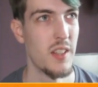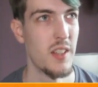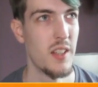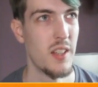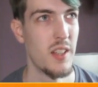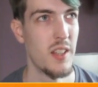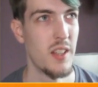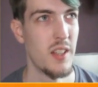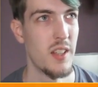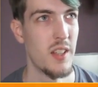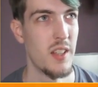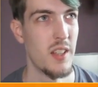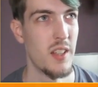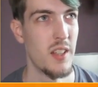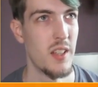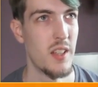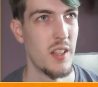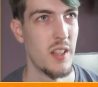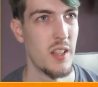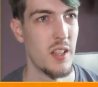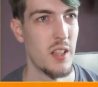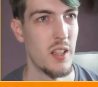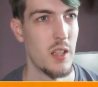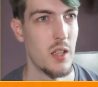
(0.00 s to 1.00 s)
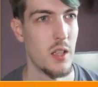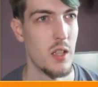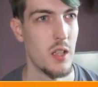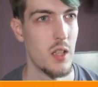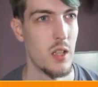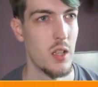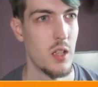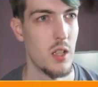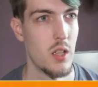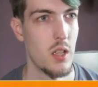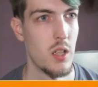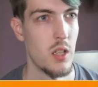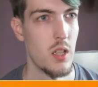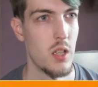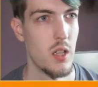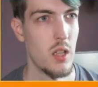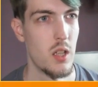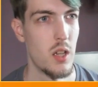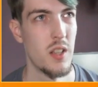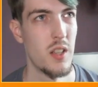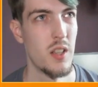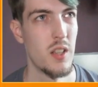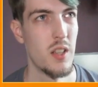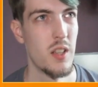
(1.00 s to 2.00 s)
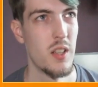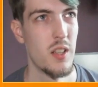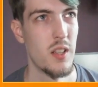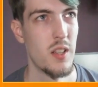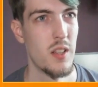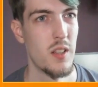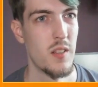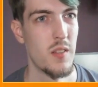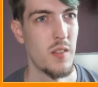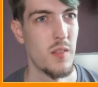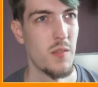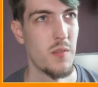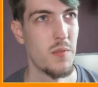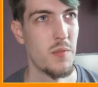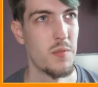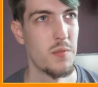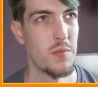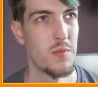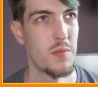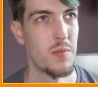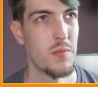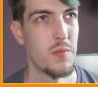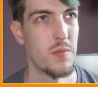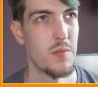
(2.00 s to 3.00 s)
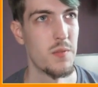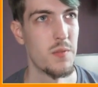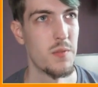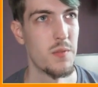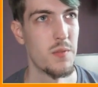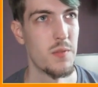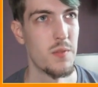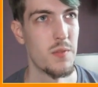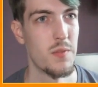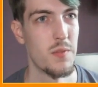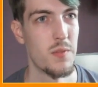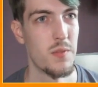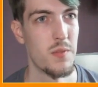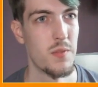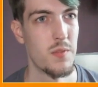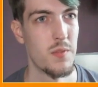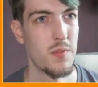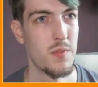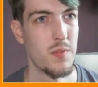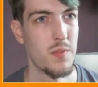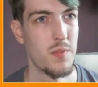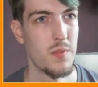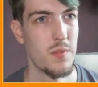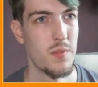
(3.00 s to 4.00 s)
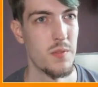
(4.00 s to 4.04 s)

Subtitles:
No one is speaking in this clip.